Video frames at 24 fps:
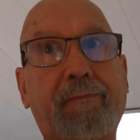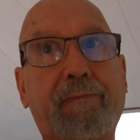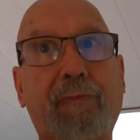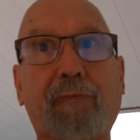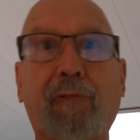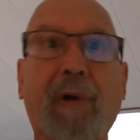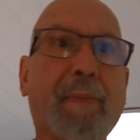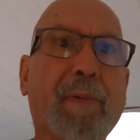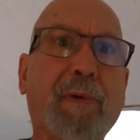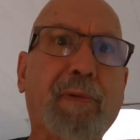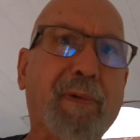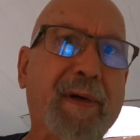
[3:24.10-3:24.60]

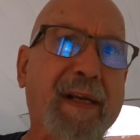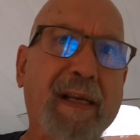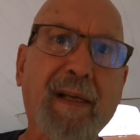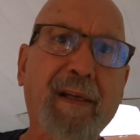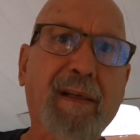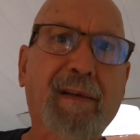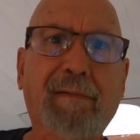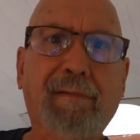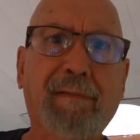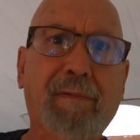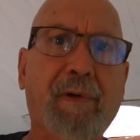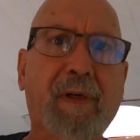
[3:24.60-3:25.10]
rubber
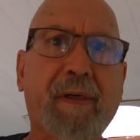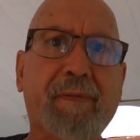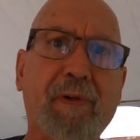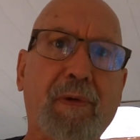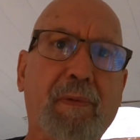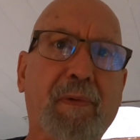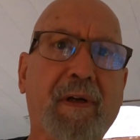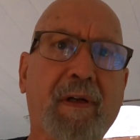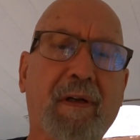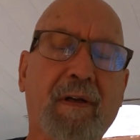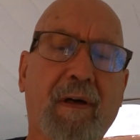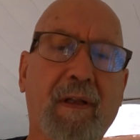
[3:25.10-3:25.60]
ring, whatever you
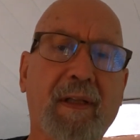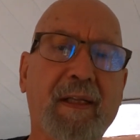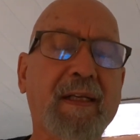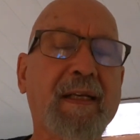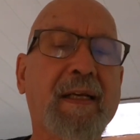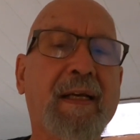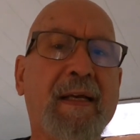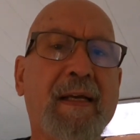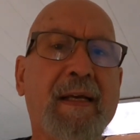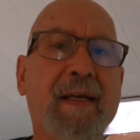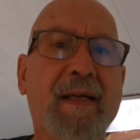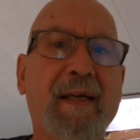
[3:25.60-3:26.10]
want to call it,
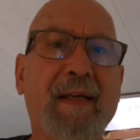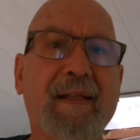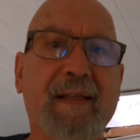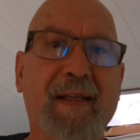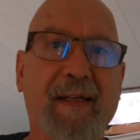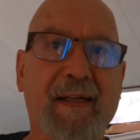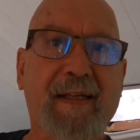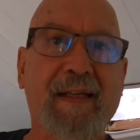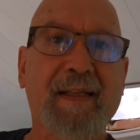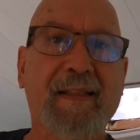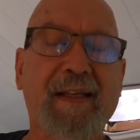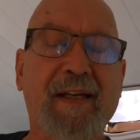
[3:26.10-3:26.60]

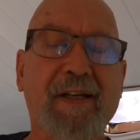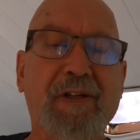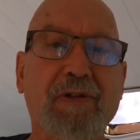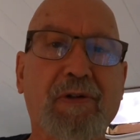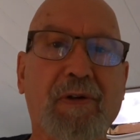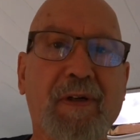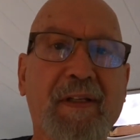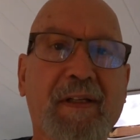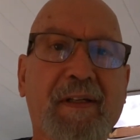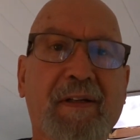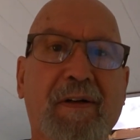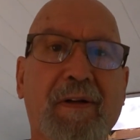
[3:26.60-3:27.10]
that'll get that
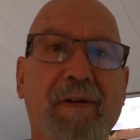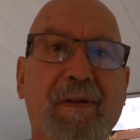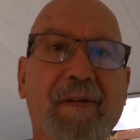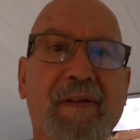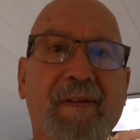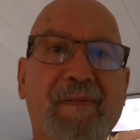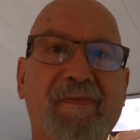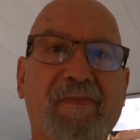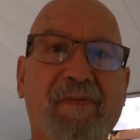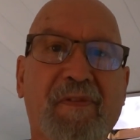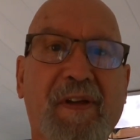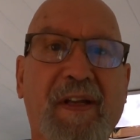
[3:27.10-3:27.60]
toilet all
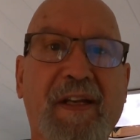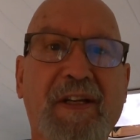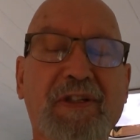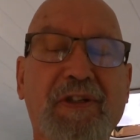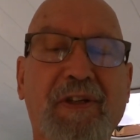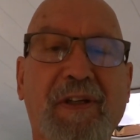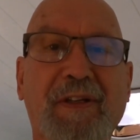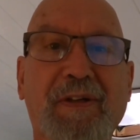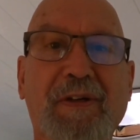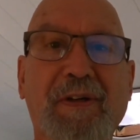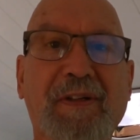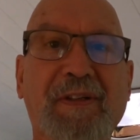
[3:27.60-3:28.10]
finished
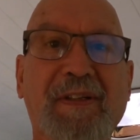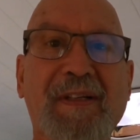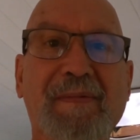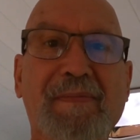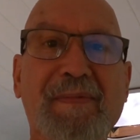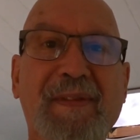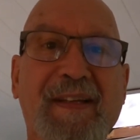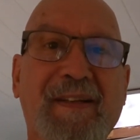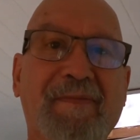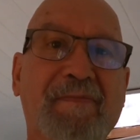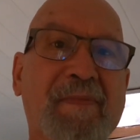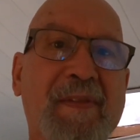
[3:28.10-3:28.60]
and hooked up
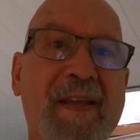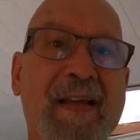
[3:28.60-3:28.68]
then.